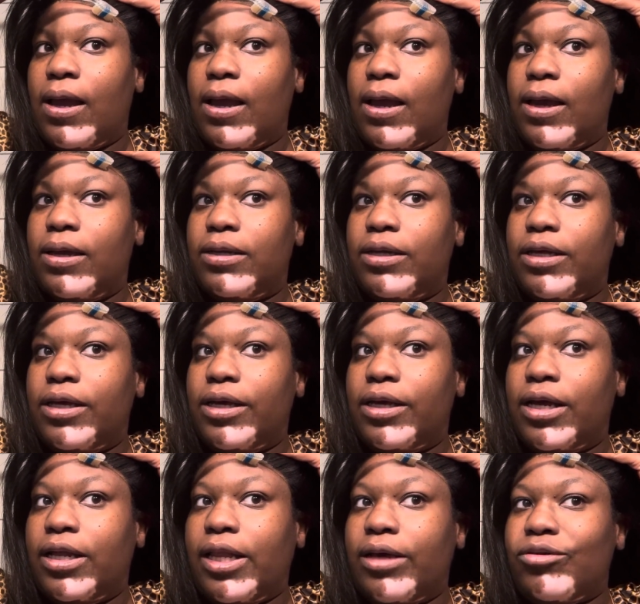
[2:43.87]
and then
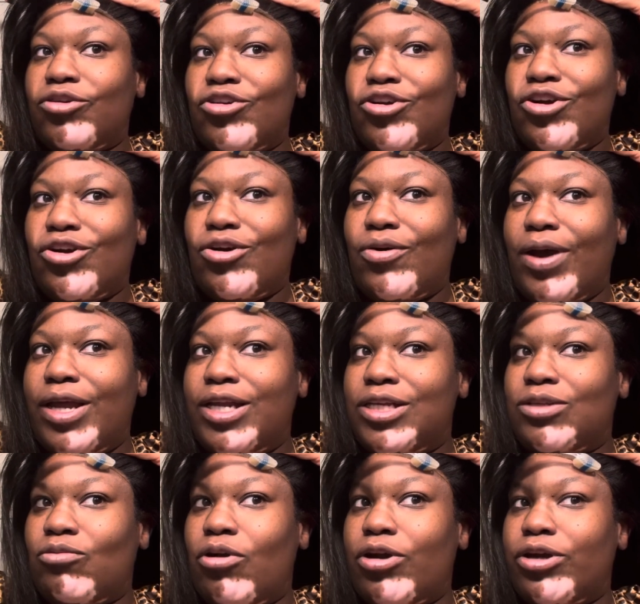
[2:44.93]
girl, and it's
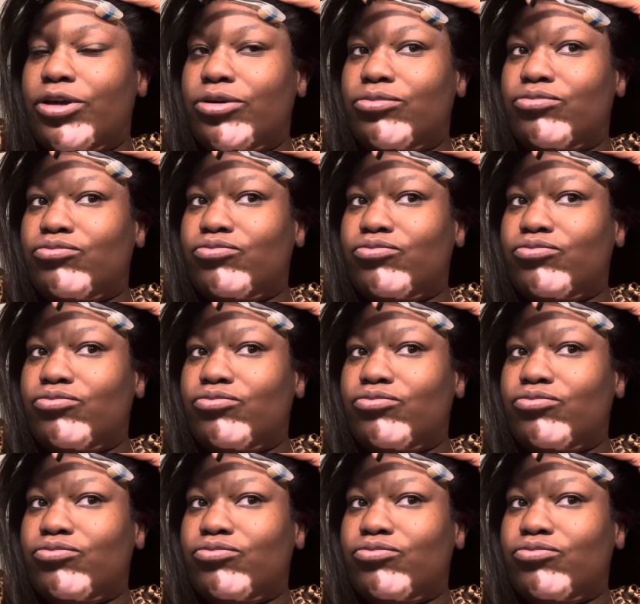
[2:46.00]
working.